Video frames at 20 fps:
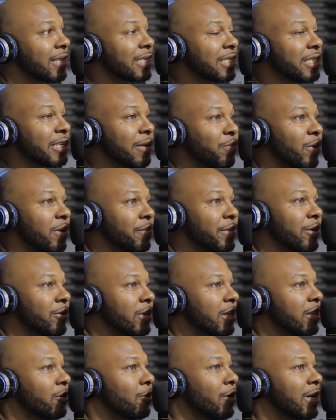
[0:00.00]
That shit put me on
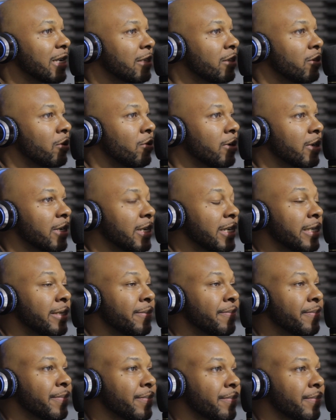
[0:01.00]
a U.S. tour, nigga.